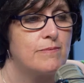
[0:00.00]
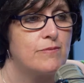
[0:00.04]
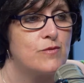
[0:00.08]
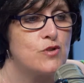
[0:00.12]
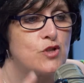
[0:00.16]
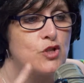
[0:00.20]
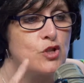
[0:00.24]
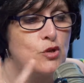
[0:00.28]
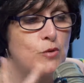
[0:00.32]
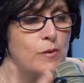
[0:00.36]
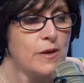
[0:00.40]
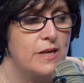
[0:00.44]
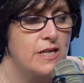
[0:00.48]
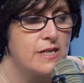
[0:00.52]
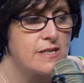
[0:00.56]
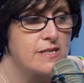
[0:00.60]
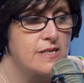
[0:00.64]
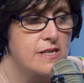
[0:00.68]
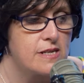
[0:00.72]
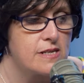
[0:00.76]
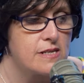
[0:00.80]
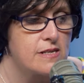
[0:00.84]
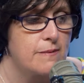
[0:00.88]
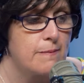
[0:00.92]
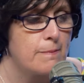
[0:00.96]
Two
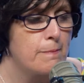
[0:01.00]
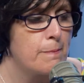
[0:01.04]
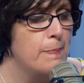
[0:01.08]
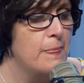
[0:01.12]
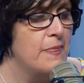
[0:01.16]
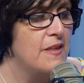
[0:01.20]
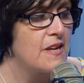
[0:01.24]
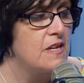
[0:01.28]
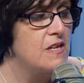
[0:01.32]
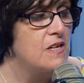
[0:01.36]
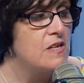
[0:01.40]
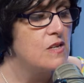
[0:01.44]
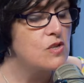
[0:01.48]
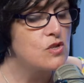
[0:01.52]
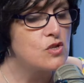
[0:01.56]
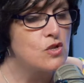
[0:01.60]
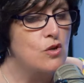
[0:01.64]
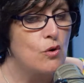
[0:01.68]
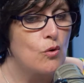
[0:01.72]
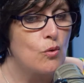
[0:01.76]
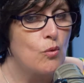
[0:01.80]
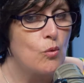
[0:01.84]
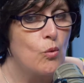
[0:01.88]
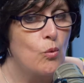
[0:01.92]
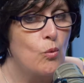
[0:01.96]
witnesses.
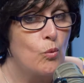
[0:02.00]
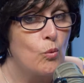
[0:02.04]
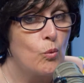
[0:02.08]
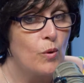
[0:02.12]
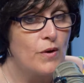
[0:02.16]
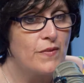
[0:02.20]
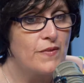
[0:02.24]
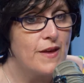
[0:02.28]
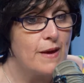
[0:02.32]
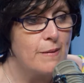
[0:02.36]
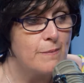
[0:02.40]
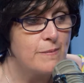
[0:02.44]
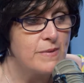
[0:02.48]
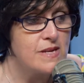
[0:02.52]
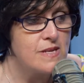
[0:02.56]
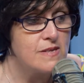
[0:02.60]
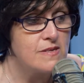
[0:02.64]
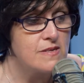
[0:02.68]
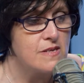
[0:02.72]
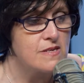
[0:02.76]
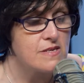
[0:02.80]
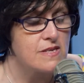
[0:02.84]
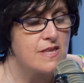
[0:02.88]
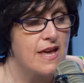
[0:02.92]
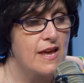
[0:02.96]
So what that means
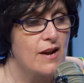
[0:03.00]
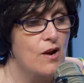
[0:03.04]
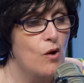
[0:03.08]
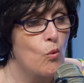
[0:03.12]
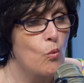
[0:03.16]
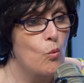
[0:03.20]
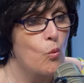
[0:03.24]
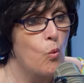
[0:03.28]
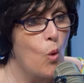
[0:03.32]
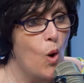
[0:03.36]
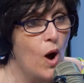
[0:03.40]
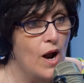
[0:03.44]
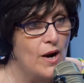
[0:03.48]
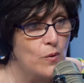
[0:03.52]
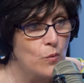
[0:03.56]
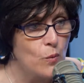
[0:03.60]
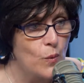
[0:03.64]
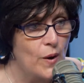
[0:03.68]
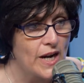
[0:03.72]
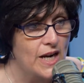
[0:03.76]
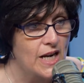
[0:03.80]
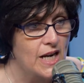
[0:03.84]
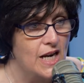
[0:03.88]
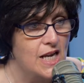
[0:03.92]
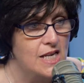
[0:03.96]
is that one
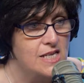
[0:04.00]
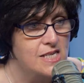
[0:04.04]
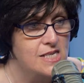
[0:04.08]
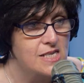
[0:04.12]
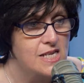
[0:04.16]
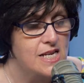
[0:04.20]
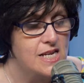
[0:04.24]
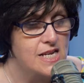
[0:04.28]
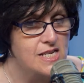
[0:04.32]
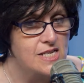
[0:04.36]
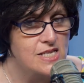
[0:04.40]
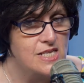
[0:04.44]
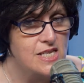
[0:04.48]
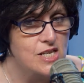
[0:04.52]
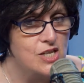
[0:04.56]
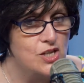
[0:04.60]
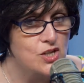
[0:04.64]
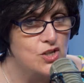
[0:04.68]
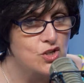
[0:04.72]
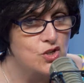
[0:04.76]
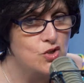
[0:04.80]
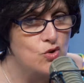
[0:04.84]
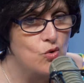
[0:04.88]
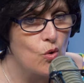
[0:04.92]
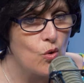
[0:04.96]
witness is the
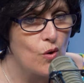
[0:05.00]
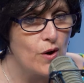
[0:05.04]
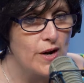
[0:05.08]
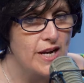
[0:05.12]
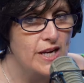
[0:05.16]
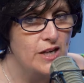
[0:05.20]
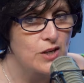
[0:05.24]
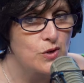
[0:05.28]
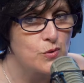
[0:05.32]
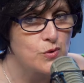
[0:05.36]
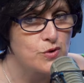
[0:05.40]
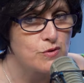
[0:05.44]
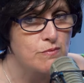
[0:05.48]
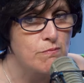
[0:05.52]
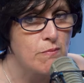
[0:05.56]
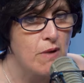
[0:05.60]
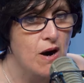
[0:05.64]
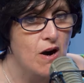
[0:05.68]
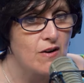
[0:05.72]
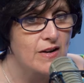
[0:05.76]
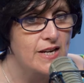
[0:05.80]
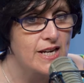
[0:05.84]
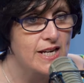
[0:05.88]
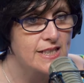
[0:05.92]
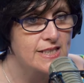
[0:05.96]
historian who's
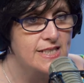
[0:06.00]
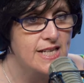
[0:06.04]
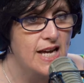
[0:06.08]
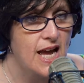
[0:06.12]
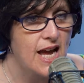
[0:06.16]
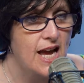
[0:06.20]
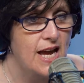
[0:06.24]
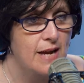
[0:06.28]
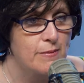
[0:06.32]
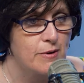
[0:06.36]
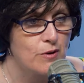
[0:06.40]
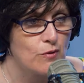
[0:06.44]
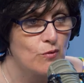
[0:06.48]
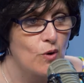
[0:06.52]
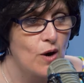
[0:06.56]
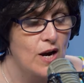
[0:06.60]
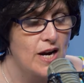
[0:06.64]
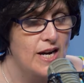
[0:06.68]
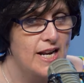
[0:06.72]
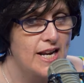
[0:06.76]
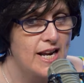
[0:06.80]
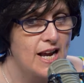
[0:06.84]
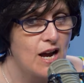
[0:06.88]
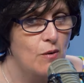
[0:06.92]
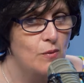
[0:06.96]
marking time and
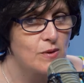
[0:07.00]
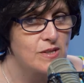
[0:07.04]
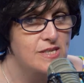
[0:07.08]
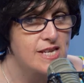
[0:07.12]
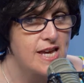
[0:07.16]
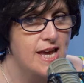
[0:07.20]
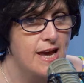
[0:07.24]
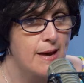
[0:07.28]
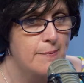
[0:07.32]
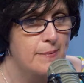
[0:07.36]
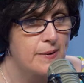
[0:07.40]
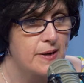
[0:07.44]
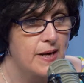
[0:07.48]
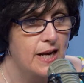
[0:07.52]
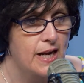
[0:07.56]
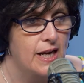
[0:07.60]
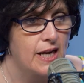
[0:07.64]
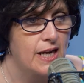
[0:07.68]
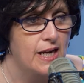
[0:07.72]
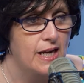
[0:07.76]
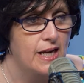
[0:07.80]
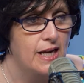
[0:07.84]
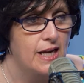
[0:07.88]
writing out what's happening.